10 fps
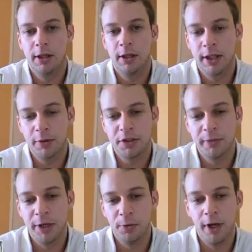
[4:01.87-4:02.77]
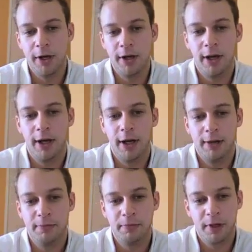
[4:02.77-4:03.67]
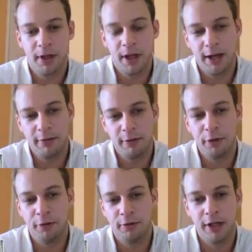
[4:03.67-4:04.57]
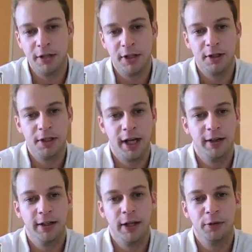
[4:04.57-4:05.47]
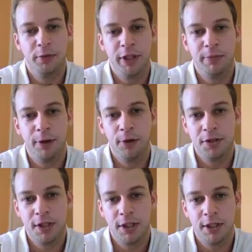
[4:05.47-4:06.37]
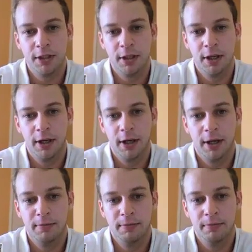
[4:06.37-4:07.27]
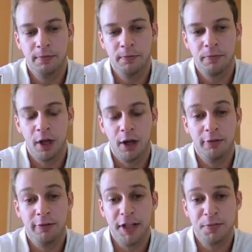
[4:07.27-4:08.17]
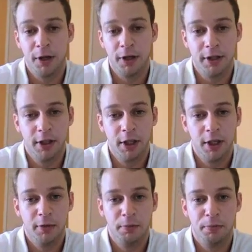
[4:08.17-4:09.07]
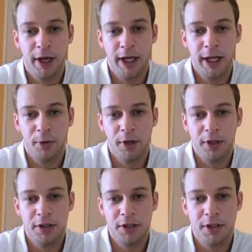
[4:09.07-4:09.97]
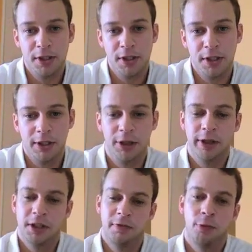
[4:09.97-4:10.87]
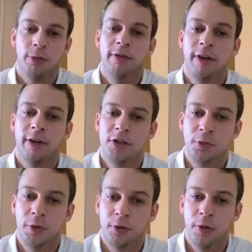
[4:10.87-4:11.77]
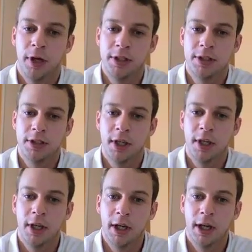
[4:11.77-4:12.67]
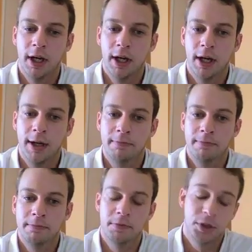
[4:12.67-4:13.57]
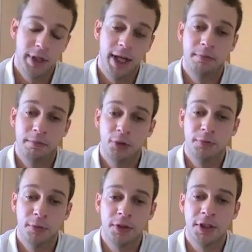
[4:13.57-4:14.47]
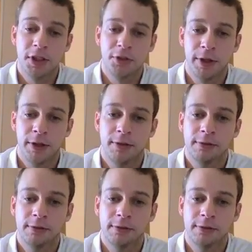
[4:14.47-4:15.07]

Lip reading: That was the main one. I have a few friends here in Thailand that would be posting on Facebook, but it wasn't nearly as informative as Twitter was. So yeah, mostly just Twitter.